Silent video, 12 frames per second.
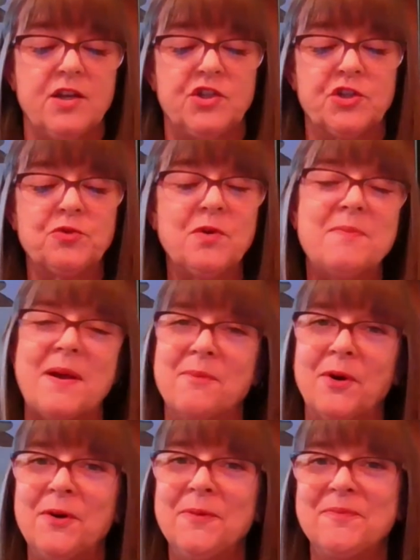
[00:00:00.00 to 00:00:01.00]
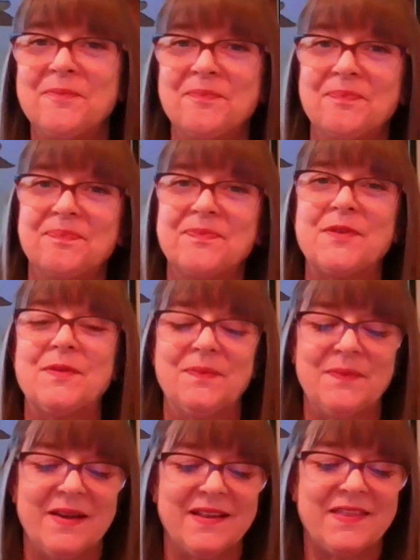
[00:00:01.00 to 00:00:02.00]
Just remember,
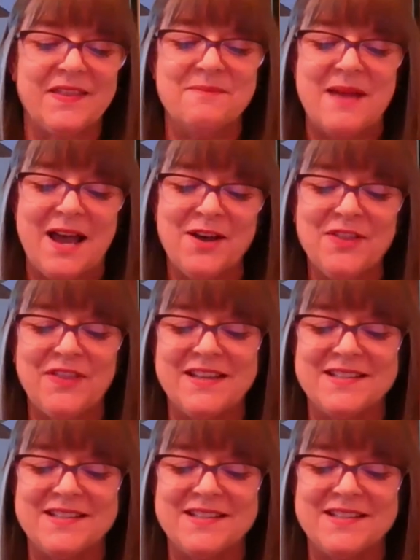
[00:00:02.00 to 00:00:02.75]
the mouth